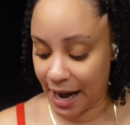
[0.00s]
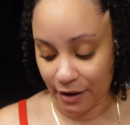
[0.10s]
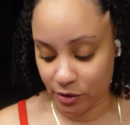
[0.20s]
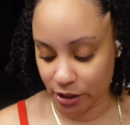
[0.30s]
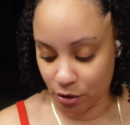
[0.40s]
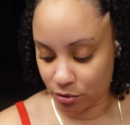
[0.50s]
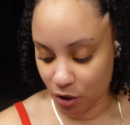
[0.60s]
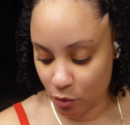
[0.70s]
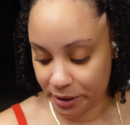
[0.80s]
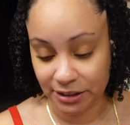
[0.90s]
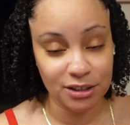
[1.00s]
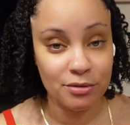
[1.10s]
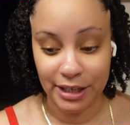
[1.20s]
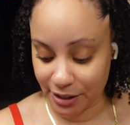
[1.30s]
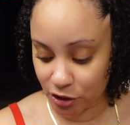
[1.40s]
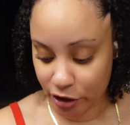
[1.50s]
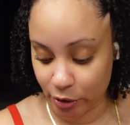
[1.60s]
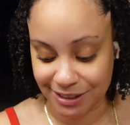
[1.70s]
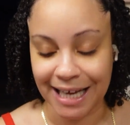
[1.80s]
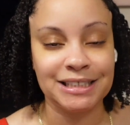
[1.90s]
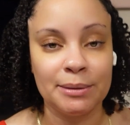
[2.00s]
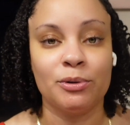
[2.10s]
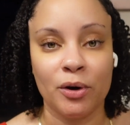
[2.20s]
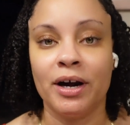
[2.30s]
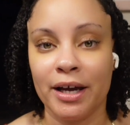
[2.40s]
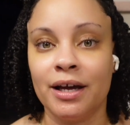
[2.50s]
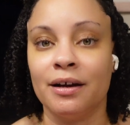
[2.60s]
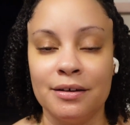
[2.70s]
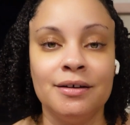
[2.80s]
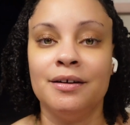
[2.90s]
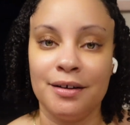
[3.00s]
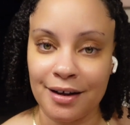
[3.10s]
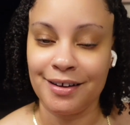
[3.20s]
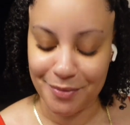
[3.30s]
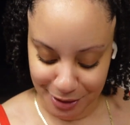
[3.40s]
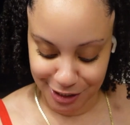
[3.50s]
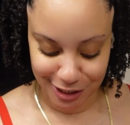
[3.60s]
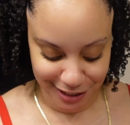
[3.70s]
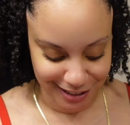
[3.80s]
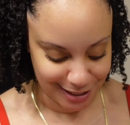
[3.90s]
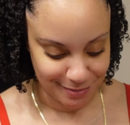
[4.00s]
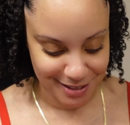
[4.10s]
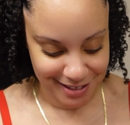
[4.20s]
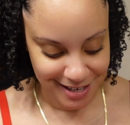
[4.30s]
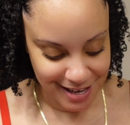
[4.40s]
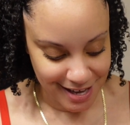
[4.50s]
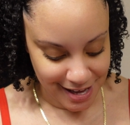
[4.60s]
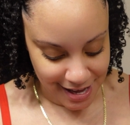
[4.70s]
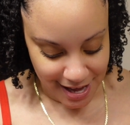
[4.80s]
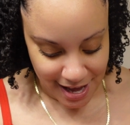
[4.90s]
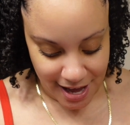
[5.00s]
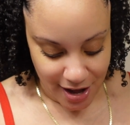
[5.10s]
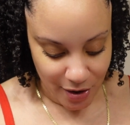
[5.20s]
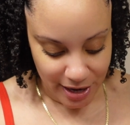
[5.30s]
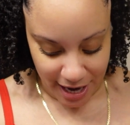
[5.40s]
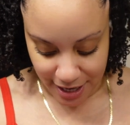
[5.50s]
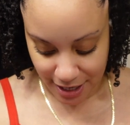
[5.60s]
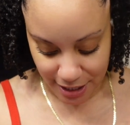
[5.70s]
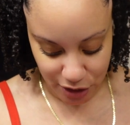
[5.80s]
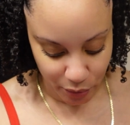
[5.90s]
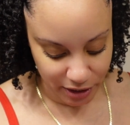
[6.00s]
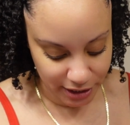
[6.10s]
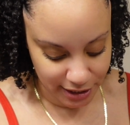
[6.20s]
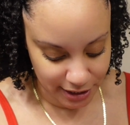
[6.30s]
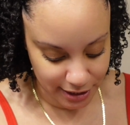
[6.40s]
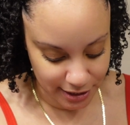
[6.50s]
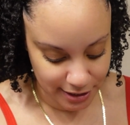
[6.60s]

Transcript: I really don't know. But until then, your girl's not sleeping on her hair when she sleeps. Okay, so we're good.